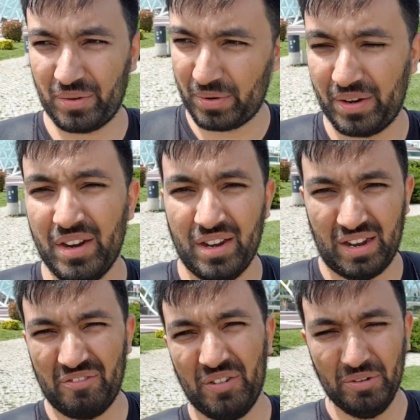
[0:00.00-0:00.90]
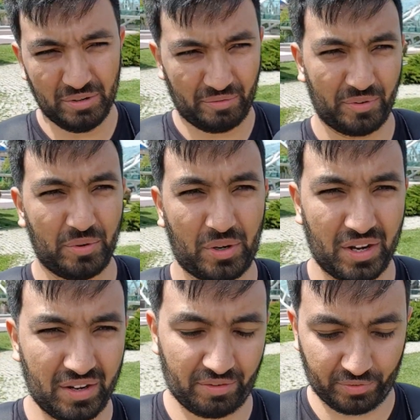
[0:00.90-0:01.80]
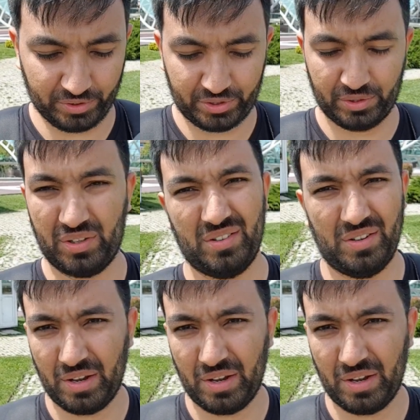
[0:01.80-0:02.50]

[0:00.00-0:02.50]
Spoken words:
or I found a few cars for sure,